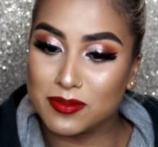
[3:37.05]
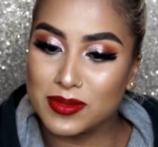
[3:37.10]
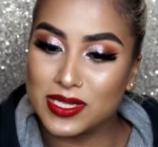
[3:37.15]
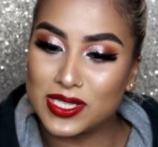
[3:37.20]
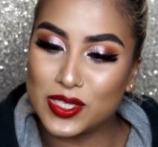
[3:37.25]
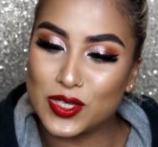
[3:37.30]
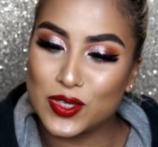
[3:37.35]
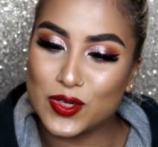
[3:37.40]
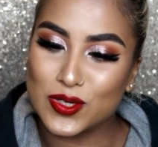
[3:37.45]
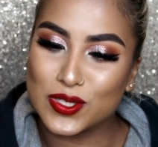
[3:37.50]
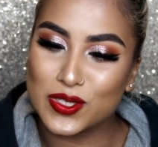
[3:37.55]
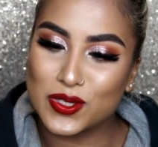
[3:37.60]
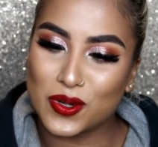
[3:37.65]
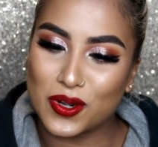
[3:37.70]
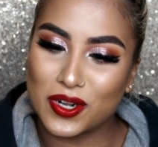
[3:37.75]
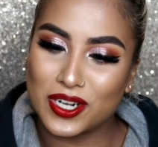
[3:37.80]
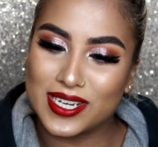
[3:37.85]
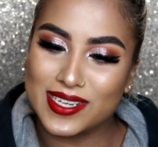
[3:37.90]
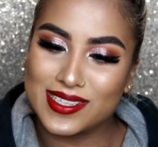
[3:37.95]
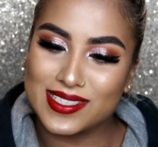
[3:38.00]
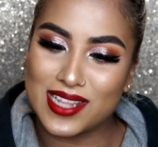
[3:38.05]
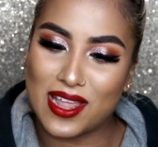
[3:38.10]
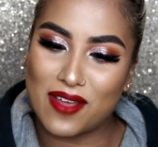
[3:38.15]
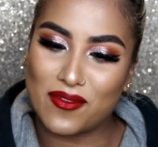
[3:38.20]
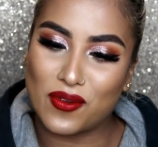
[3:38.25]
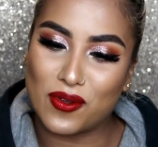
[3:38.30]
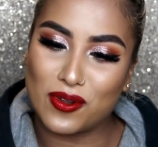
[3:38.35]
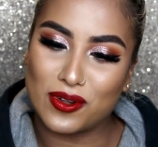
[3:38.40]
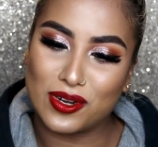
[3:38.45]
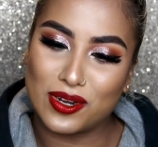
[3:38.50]
Missing your stories,
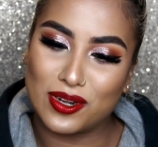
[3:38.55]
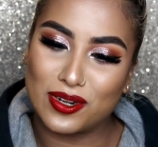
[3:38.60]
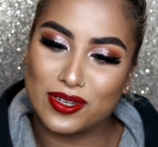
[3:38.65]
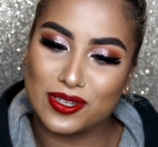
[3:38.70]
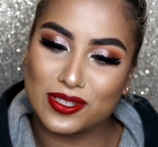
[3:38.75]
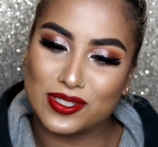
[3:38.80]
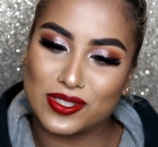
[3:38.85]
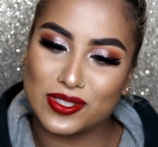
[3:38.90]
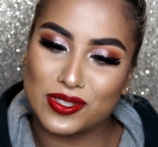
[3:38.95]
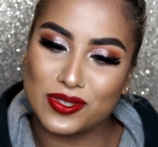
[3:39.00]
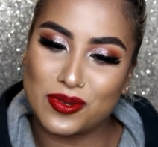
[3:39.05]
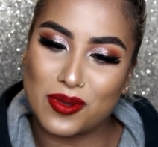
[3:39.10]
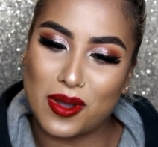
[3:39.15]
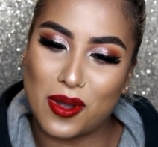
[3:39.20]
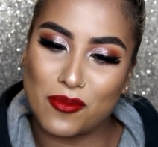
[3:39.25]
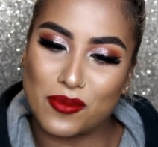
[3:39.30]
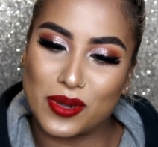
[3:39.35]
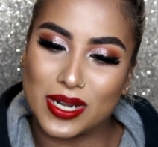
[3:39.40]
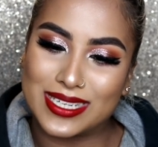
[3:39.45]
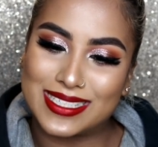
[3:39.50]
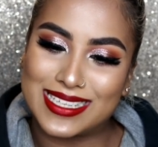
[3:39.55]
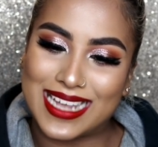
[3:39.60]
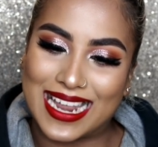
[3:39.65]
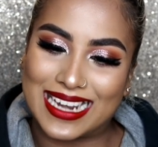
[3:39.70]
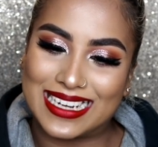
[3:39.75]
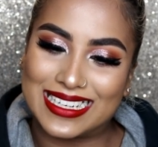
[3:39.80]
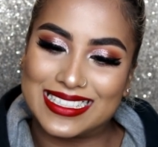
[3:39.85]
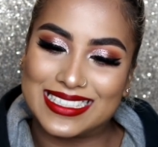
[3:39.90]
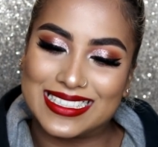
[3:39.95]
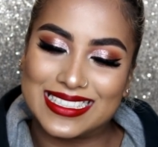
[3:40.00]
love all your looks, you are one
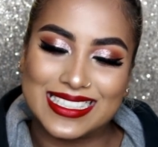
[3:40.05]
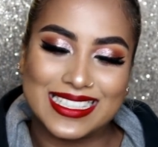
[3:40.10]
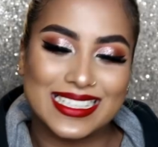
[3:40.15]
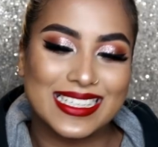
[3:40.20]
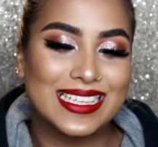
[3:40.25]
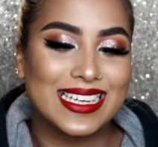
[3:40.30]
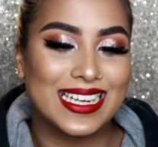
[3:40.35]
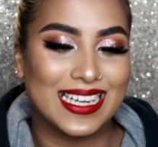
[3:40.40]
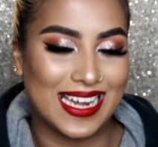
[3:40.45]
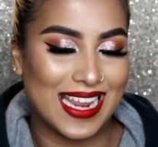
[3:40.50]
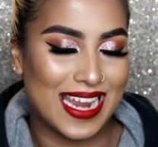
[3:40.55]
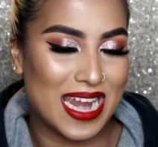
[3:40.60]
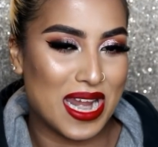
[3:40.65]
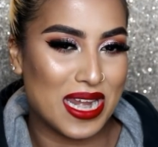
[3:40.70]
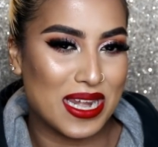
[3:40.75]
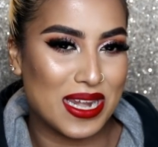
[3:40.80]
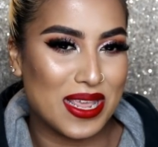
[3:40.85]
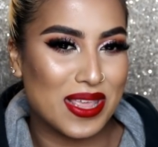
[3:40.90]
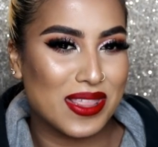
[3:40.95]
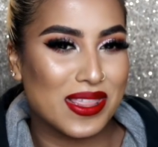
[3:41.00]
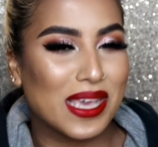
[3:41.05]
talented lady.